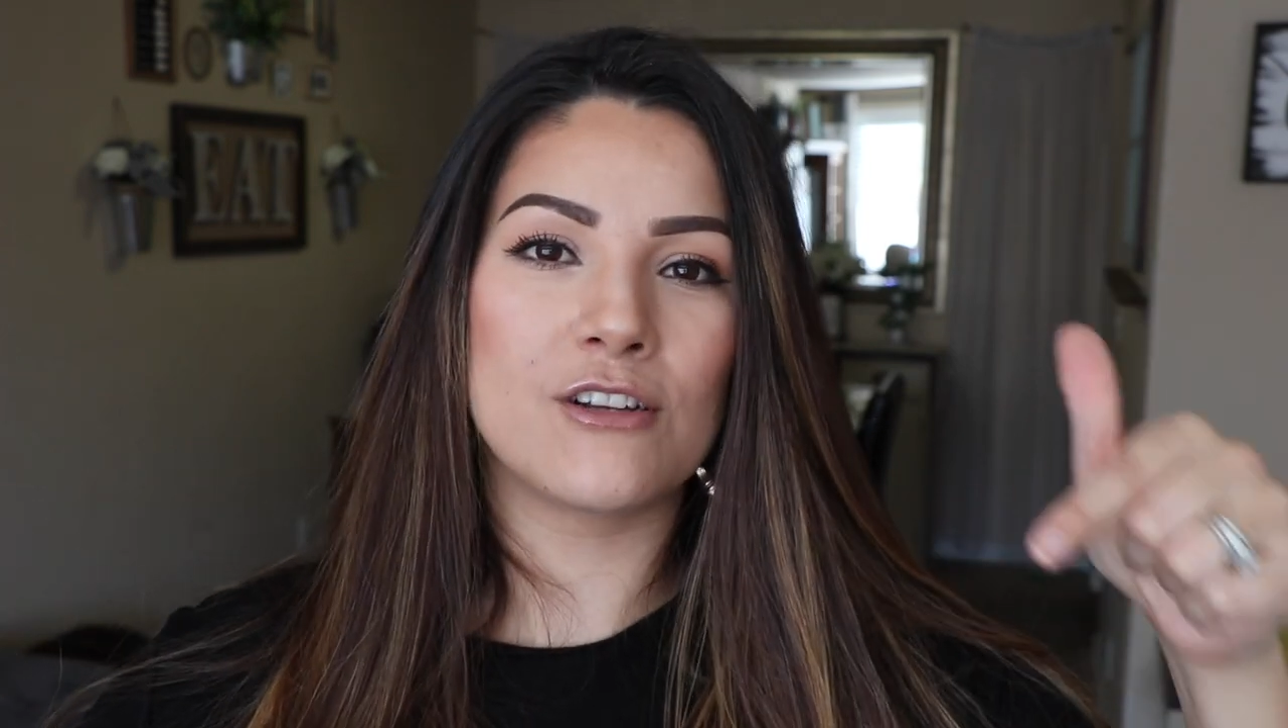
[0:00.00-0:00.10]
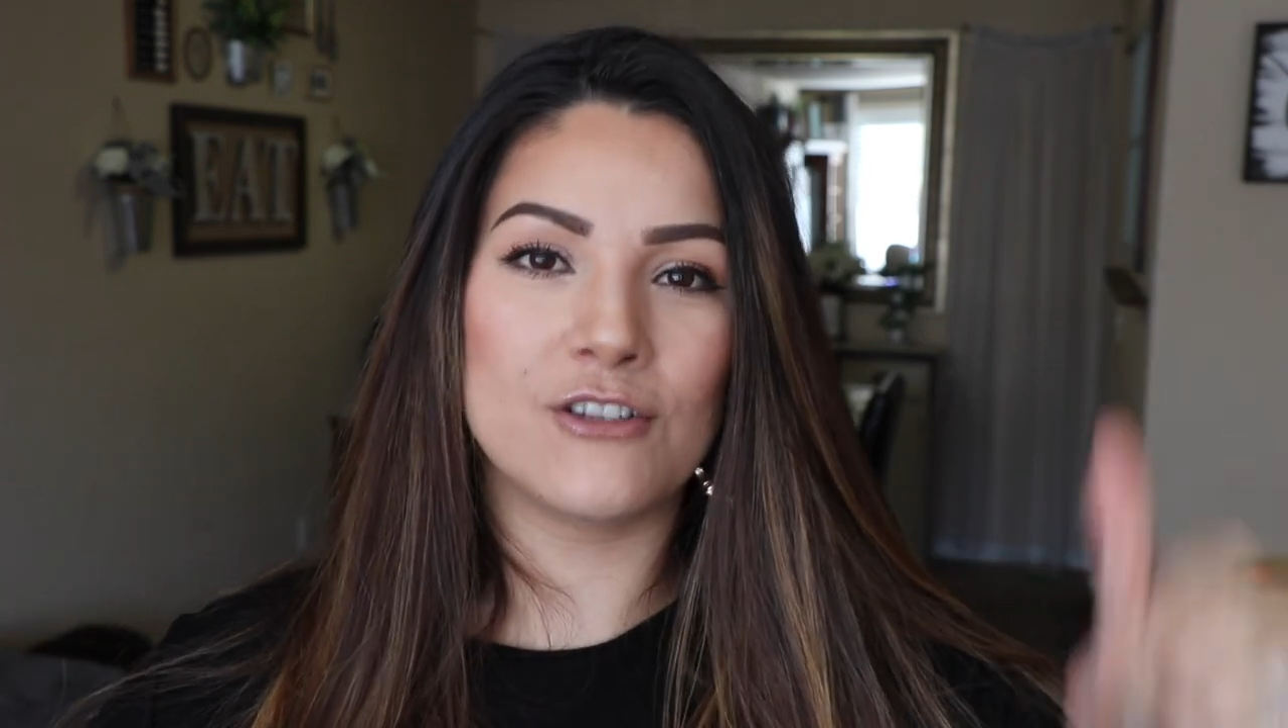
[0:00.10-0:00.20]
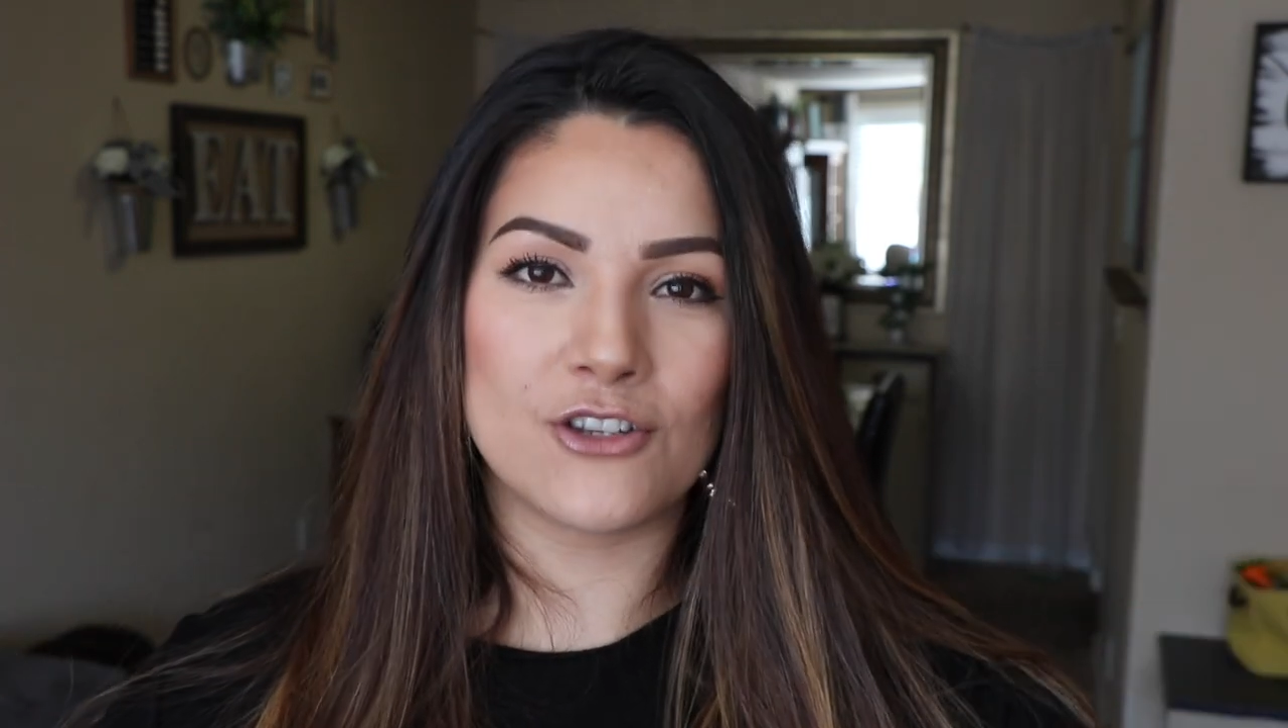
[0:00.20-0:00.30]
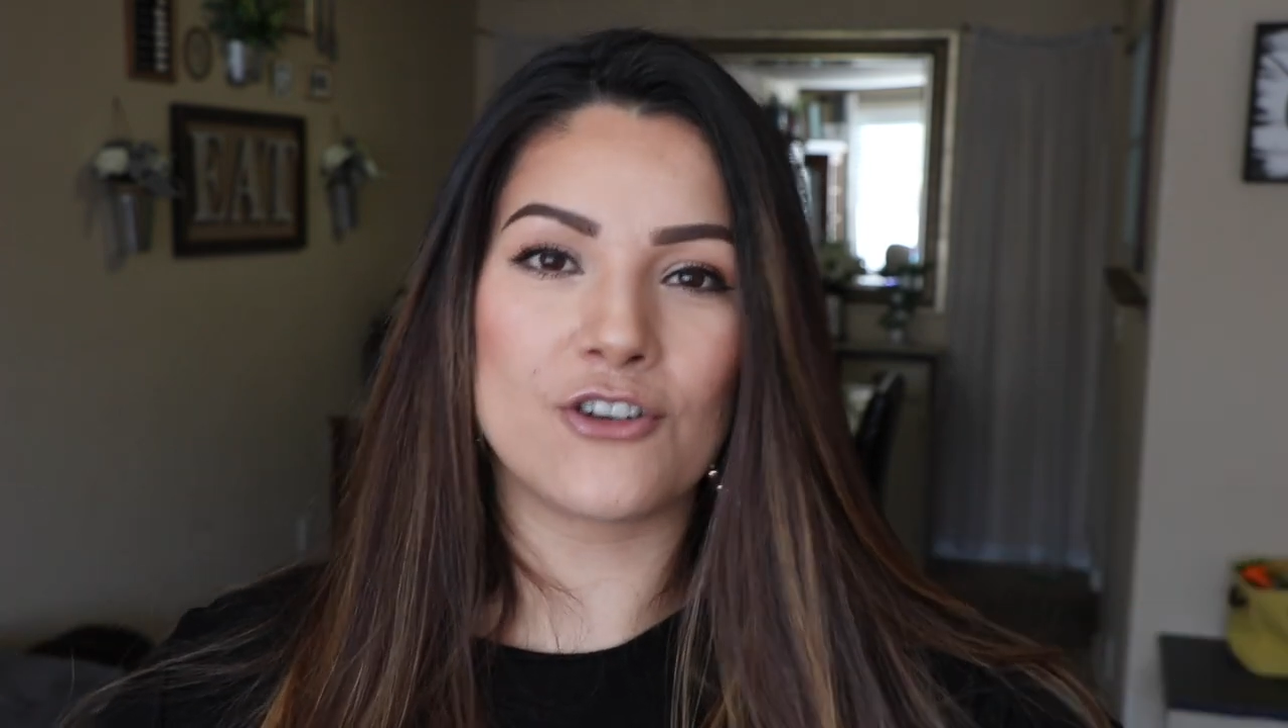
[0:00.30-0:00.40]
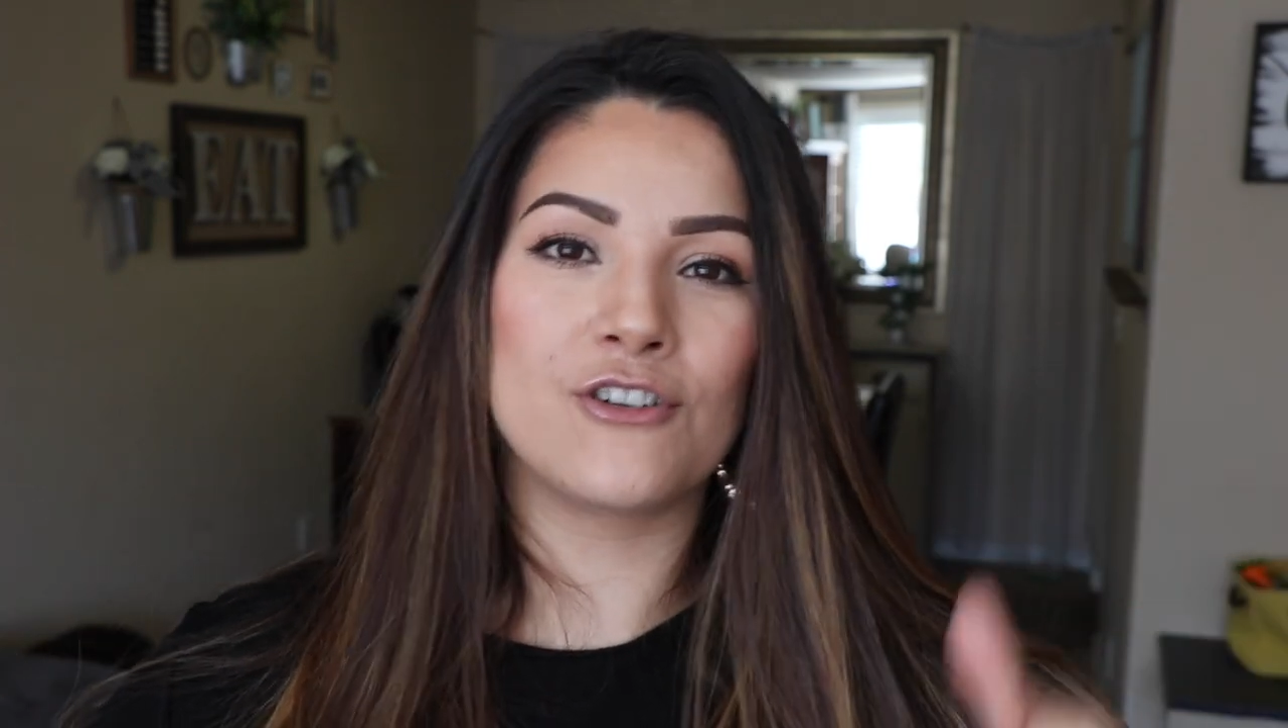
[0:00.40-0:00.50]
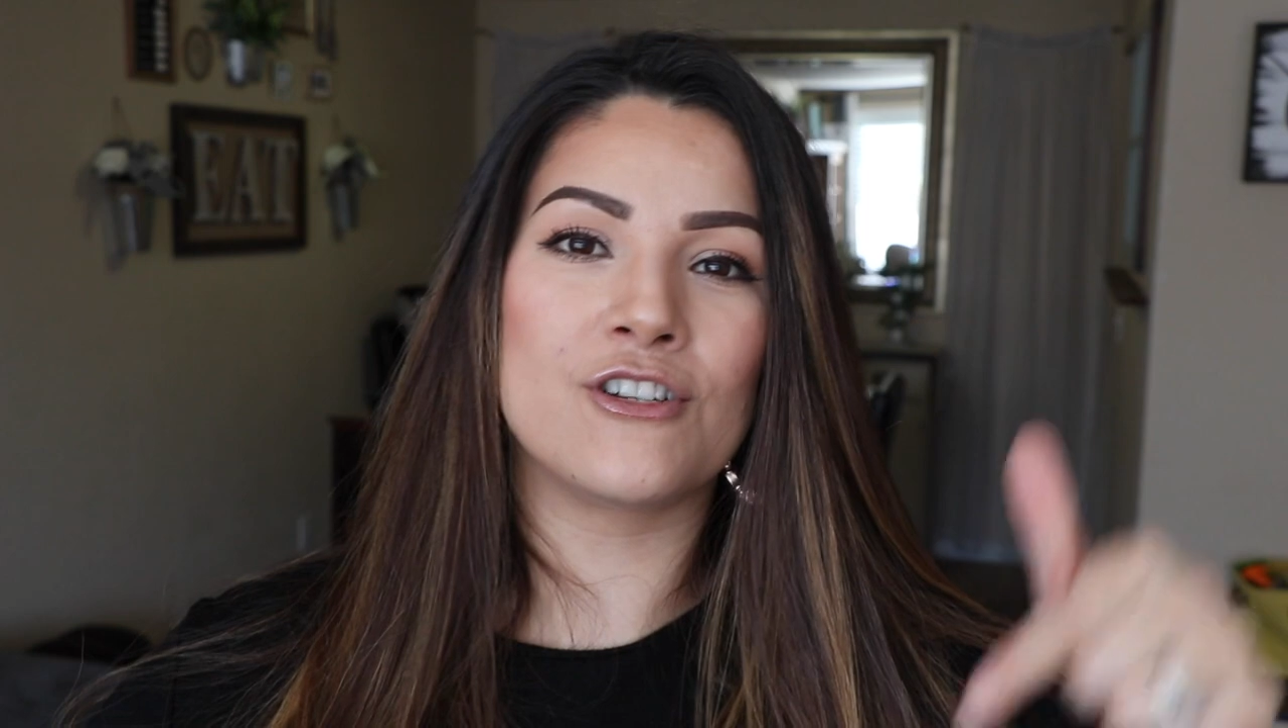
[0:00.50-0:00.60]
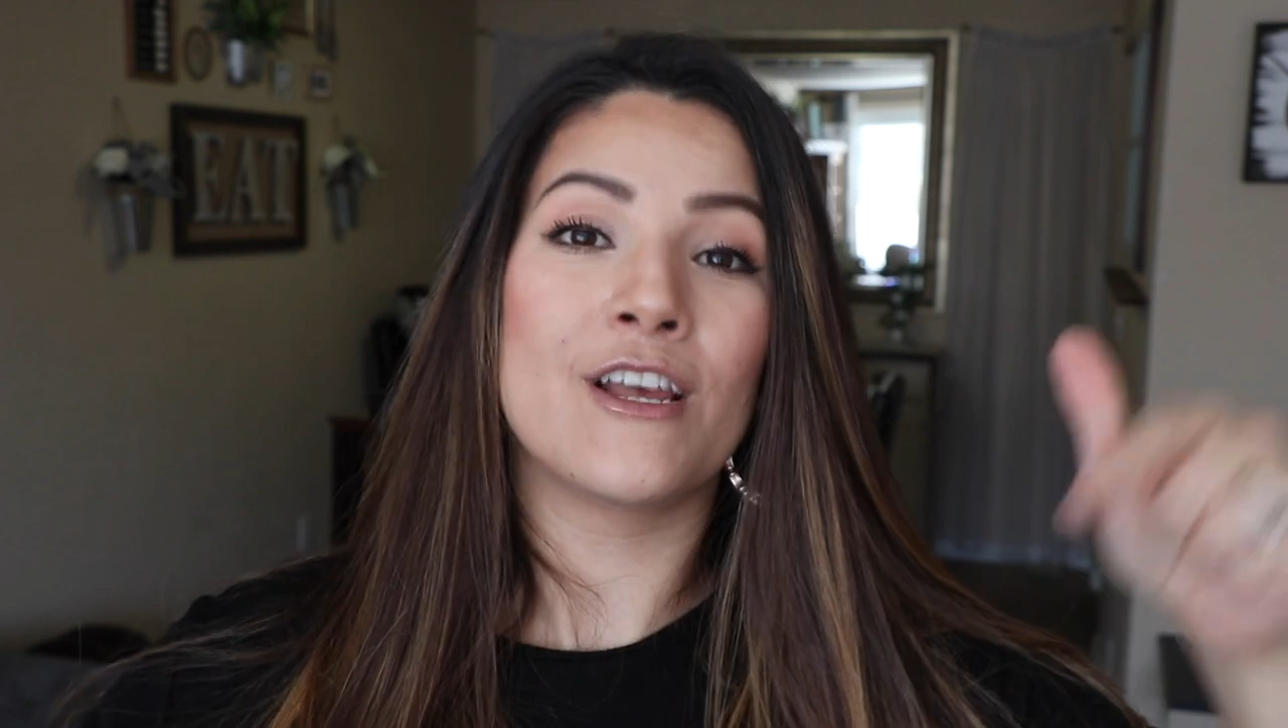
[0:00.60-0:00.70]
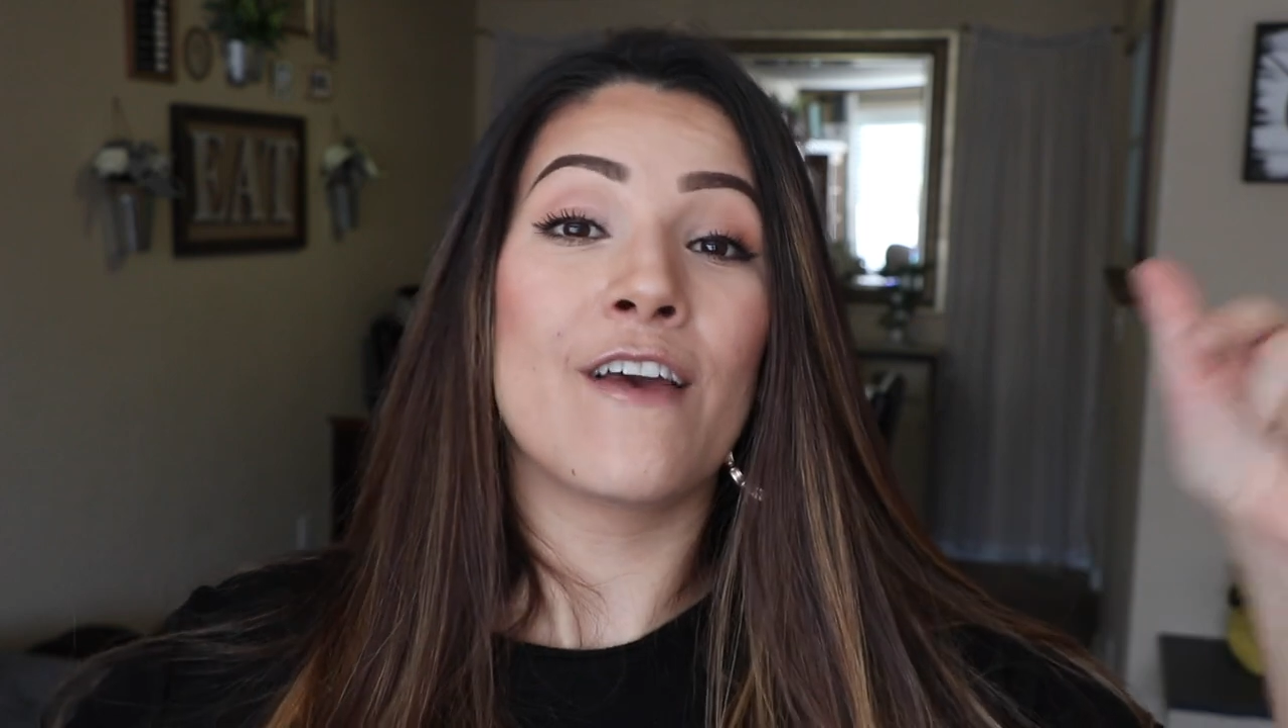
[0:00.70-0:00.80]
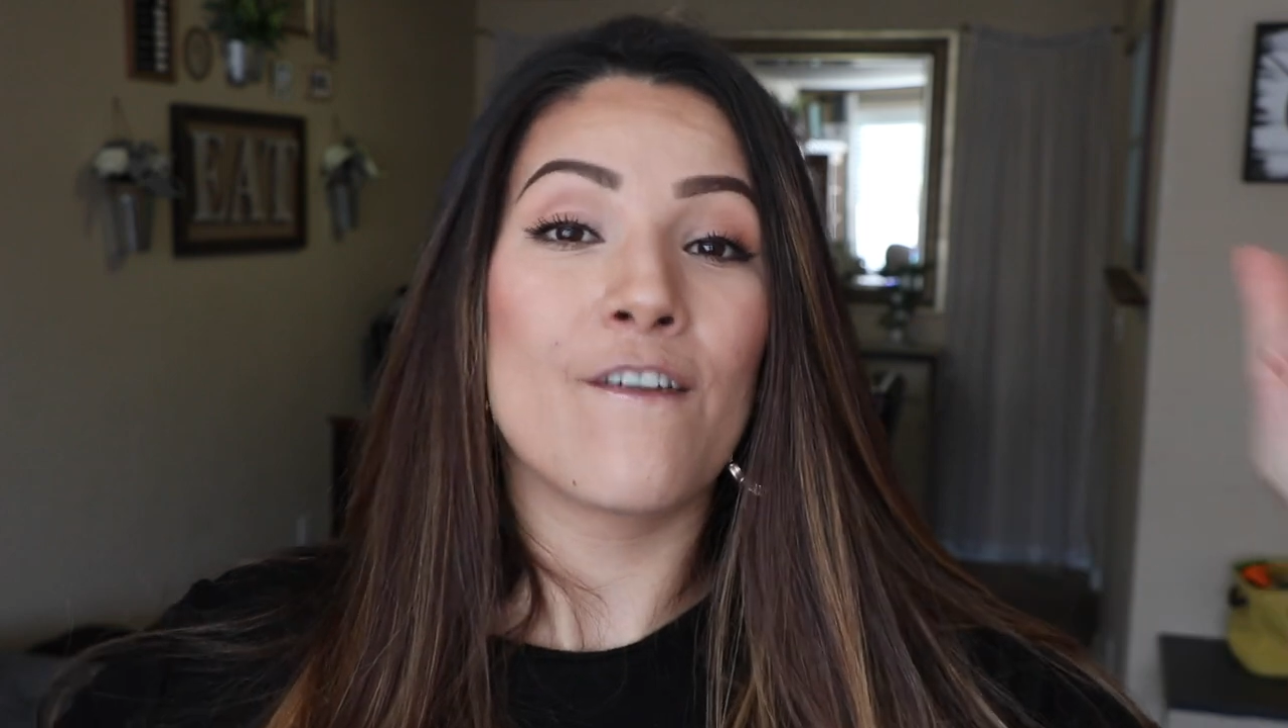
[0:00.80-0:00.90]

concerns,